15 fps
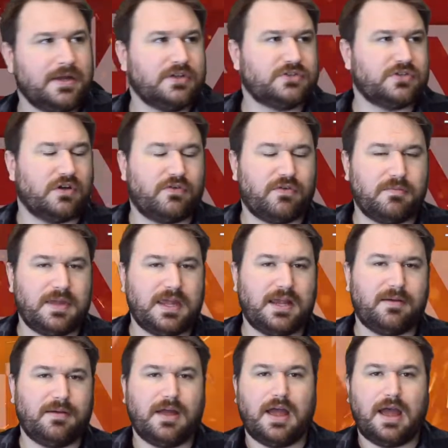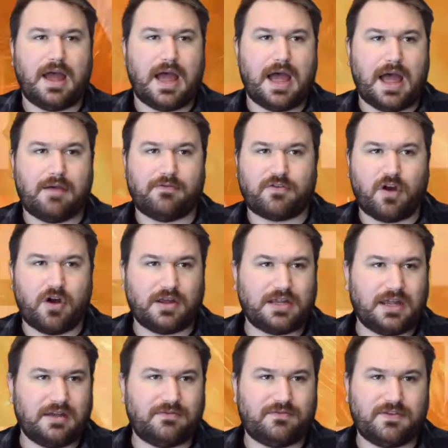So for me, I've got to
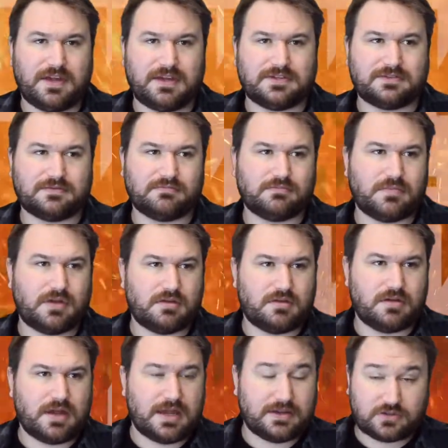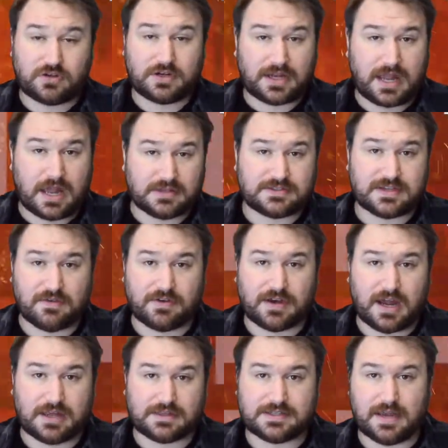give this, it's going to get a 7
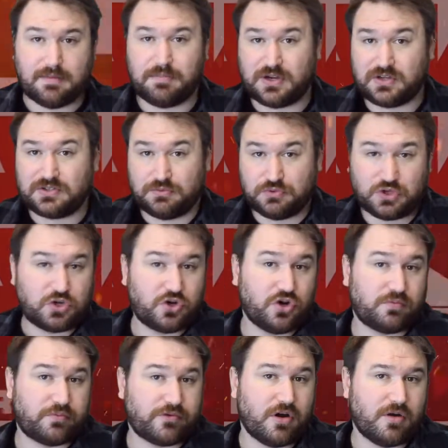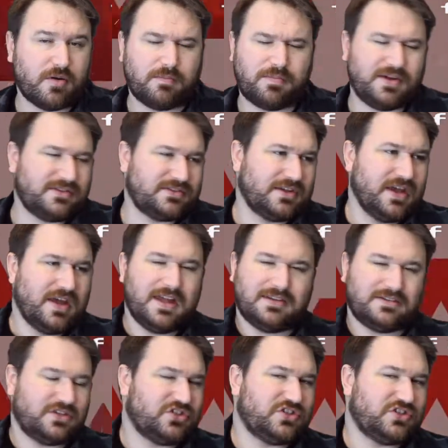out of 10 because it was a good promo, but it's a